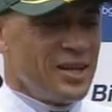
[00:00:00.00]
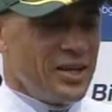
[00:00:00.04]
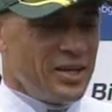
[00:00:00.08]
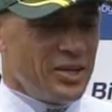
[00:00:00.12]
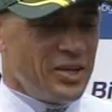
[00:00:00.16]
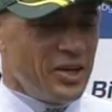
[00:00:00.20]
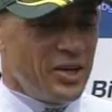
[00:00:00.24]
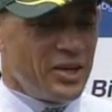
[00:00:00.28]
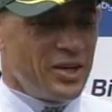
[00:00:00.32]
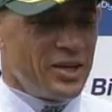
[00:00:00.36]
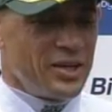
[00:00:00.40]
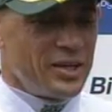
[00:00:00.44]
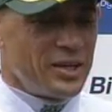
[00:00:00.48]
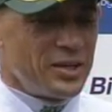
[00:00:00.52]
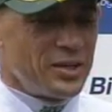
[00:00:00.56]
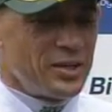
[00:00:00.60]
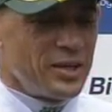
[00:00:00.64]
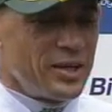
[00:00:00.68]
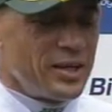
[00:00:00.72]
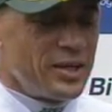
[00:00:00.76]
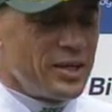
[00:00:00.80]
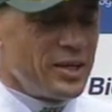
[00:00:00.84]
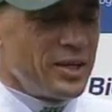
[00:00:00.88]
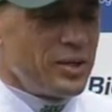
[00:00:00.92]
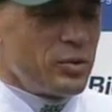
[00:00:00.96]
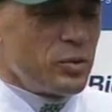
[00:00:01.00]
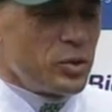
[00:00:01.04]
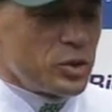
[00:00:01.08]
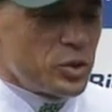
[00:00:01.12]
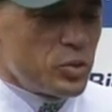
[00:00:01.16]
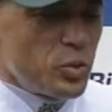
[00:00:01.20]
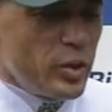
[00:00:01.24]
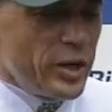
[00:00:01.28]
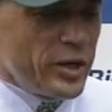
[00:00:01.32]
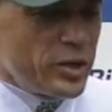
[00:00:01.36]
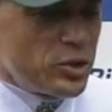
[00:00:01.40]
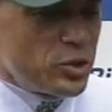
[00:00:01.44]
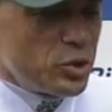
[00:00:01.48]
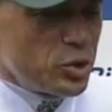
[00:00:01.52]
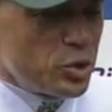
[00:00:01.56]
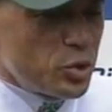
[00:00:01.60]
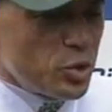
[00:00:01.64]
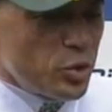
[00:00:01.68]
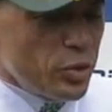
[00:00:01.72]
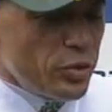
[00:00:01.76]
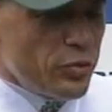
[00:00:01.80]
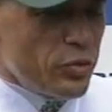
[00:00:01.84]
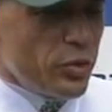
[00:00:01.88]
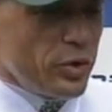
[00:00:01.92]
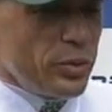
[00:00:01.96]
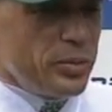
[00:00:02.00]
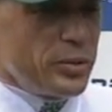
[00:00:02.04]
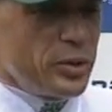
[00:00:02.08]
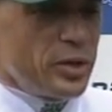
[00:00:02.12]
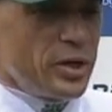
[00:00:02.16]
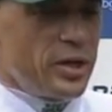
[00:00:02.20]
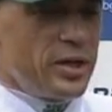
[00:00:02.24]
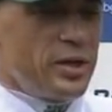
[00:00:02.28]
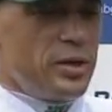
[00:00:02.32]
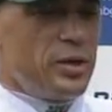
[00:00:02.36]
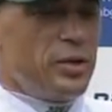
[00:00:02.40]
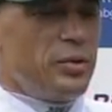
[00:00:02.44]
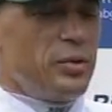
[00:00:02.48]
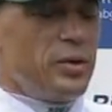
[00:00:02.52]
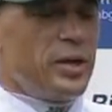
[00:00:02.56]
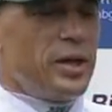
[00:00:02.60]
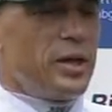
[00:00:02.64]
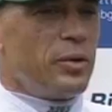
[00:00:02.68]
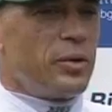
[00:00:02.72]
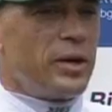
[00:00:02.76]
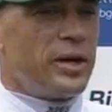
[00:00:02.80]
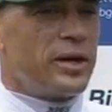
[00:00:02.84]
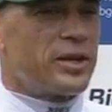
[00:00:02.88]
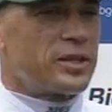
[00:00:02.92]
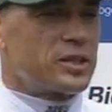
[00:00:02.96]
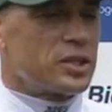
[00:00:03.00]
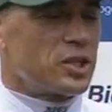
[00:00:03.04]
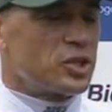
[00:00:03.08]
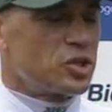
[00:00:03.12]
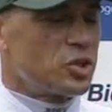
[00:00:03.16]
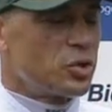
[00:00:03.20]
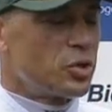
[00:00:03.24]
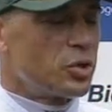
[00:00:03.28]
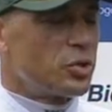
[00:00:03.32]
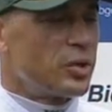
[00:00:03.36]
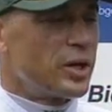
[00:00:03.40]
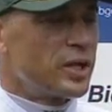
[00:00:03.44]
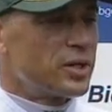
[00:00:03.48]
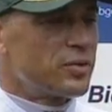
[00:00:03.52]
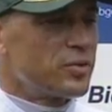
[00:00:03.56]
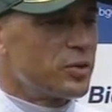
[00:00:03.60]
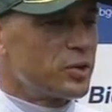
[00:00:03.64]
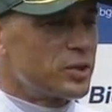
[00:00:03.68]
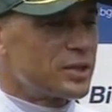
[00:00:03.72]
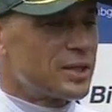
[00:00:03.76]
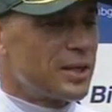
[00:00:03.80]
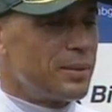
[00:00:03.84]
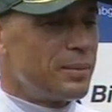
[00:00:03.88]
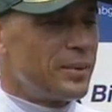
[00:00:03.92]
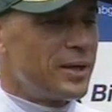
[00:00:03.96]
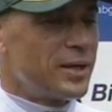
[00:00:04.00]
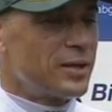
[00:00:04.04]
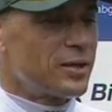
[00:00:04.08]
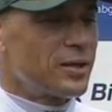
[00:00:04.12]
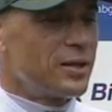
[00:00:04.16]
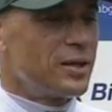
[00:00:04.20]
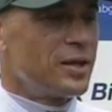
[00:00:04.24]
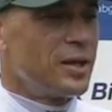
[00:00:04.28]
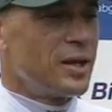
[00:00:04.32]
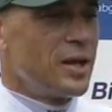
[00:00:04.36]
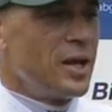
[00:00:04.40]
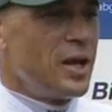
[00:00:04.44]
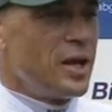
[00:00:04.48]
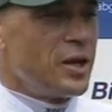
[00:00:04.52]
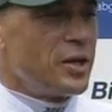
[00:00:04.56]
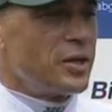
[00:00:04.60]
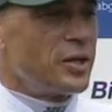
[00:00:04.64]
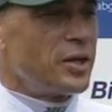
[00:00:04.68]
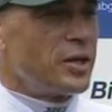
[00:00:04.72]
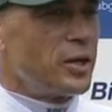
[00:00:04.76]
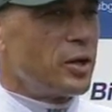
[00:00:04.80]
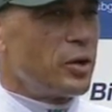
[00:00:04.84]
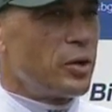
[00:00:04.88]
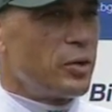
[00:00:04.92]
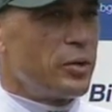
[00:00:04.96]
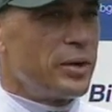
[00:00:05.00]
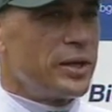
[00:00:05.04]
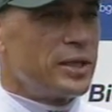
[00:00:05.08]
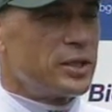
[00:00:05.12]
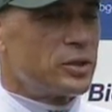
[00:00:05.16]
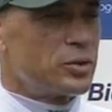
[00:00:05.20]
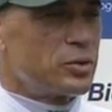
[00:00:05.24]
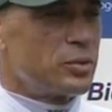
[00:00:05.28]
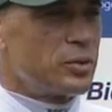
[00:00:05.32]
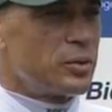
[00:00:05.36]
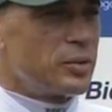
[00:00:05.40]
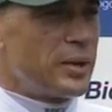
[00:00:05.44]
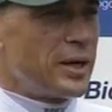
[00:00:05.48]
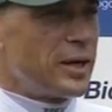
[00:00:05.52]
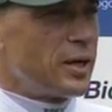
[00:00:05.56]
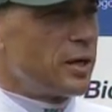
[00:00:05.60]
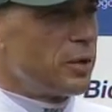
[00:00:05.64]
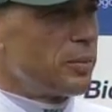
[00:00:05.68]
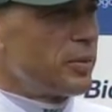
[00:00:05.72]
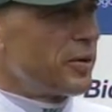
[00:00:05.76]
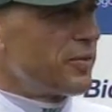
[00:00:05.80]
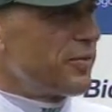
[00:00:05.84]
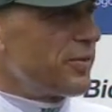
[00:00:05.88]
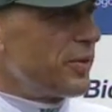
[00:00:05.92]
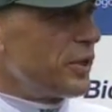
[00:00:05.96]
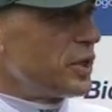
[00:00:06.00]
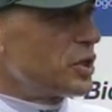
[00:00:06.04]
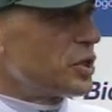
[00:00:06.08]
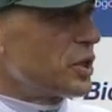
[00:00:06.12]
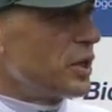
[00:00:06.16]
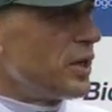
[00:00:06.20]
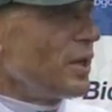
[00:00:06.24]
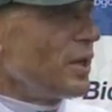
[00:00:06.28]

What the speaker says: Yeah, it was way too short for him. You know, he ran such a good race first time out. You know, they always ran a little bit fresher